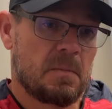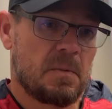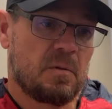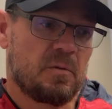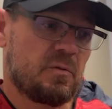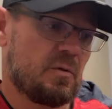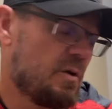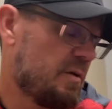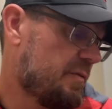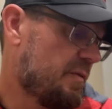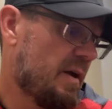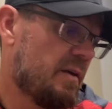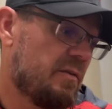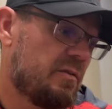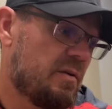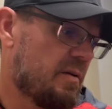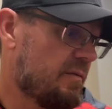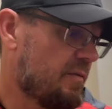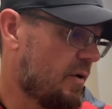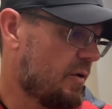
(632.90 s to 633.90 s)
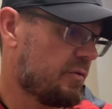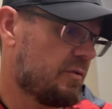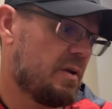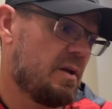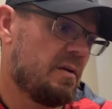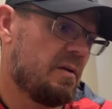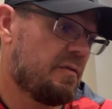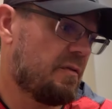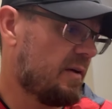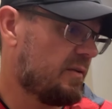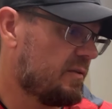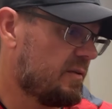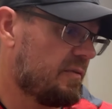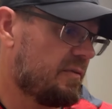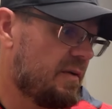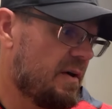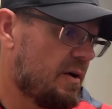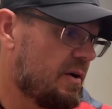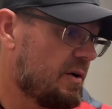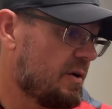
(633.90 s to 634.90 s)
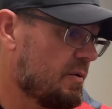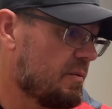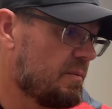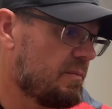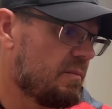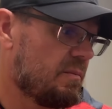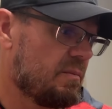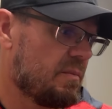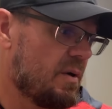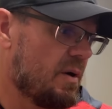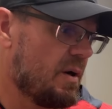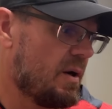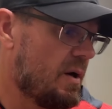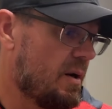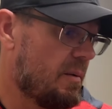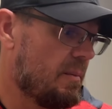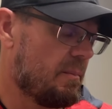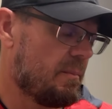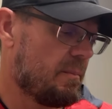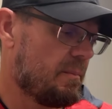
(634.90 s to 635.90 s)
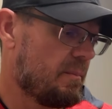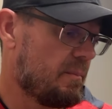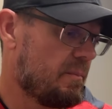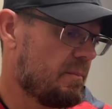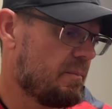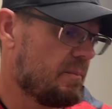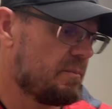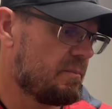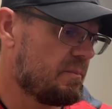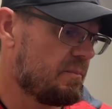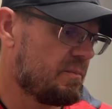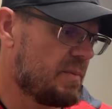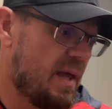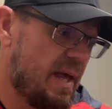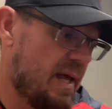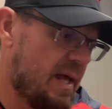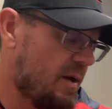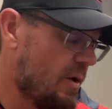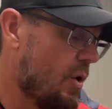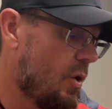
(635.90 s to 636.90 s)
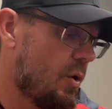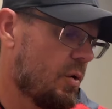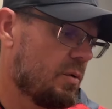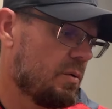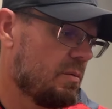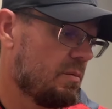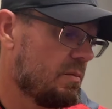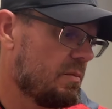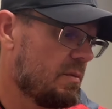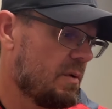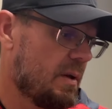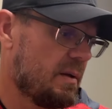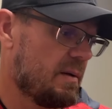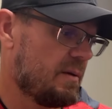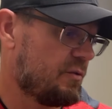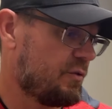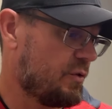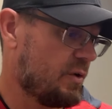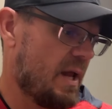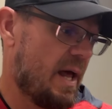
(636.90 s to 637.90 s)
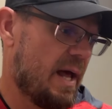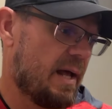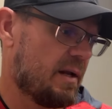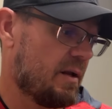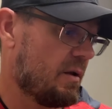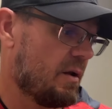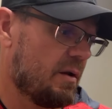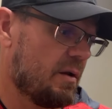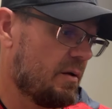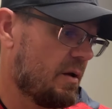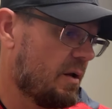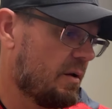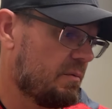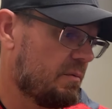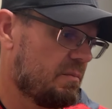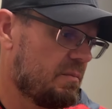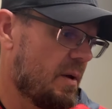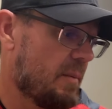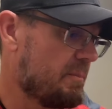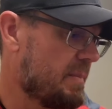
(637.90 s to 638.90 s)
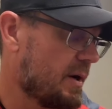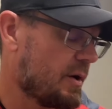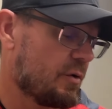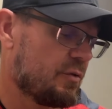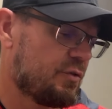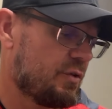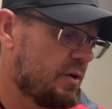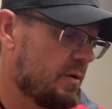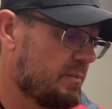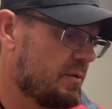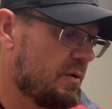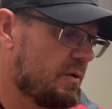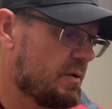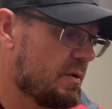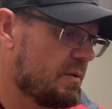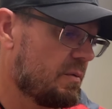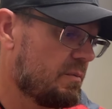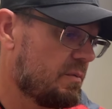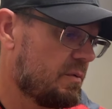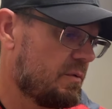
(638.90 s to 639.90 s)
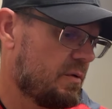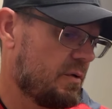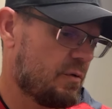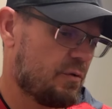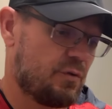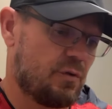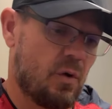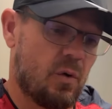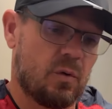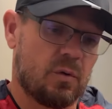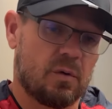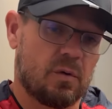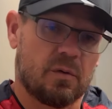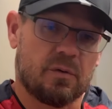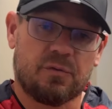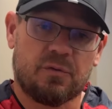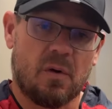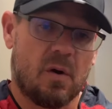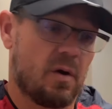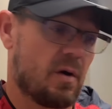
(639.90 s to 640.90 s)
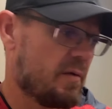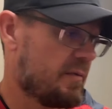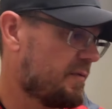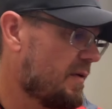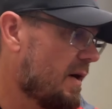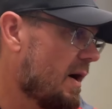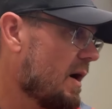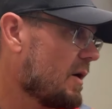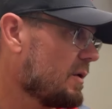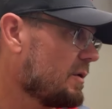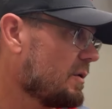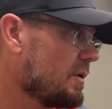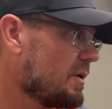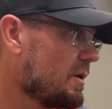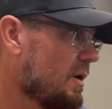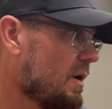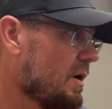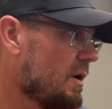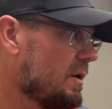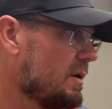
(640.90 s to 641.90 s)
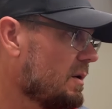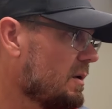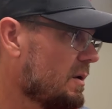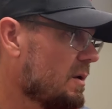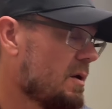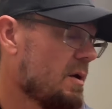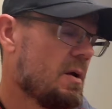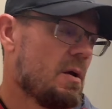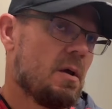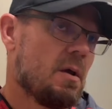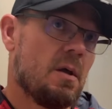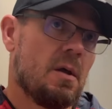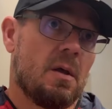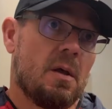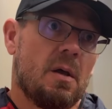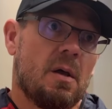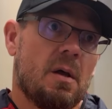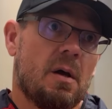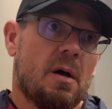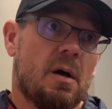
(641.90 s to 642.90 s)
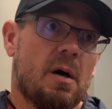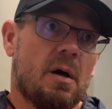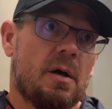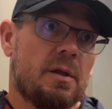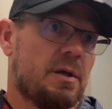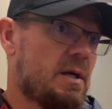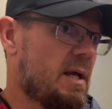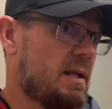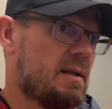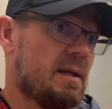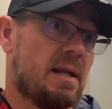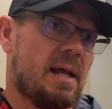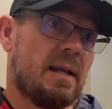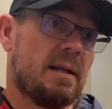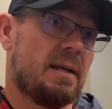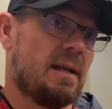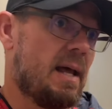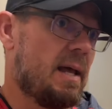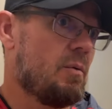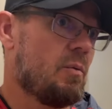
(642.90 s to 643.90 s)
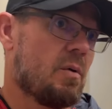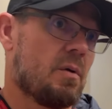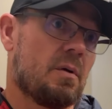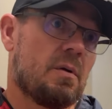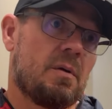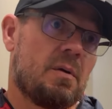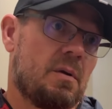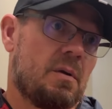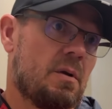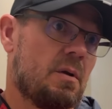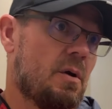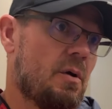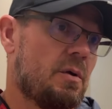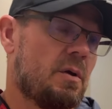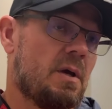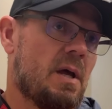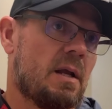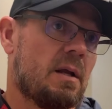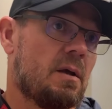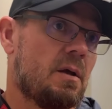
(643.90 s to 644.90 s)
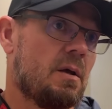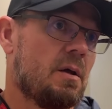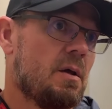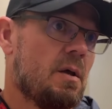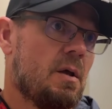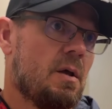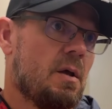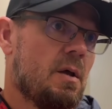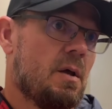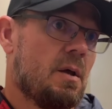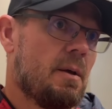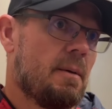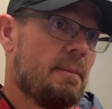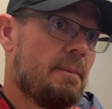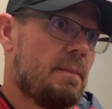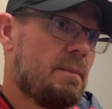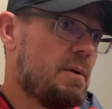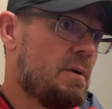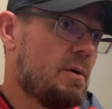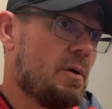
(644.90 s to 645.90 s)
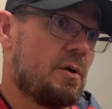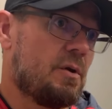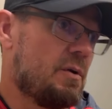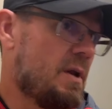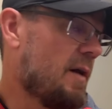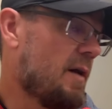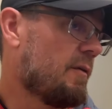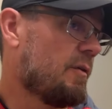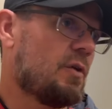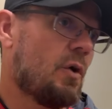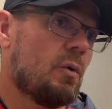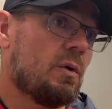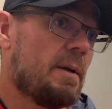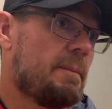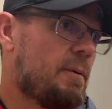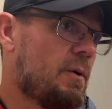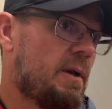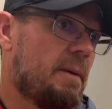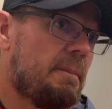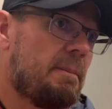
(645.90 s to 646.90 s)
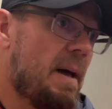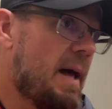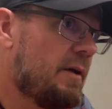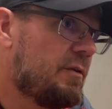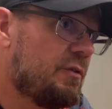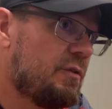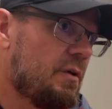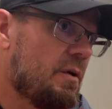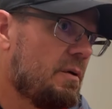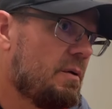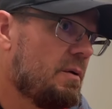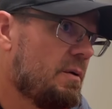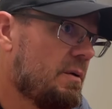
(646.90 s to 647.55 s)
So you face the adversity, you face the failure head on. It should add a bigger chip to your shoulder, or stronger fire in your gut. And you get to that day where, you know, you never totally put it past you.